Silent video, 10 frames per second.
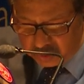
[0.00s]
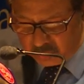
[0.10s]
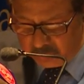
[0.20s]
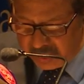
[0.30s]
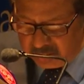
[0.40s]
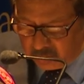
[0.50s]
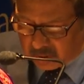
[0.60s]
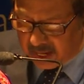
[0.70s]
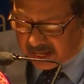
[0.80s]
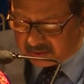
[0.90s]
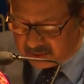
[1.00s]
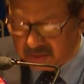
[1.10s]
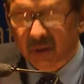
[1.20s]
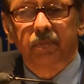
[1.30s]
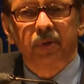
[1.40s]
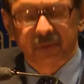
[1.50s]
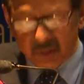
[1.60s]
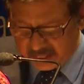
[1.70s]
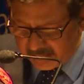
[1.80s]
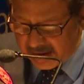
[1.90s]
do we utilize this
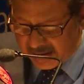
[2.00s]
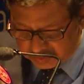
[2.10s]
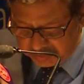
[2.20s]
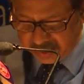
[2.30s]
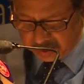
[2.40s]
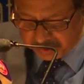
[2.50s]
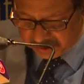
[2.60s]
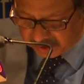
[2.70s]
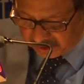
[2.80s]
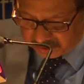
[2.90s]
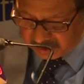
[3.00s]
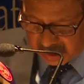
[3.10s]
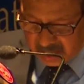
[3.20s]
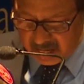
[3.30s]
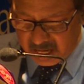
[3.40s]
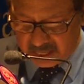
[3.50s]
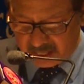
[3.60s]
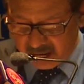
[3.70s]
opportunity as media persons? And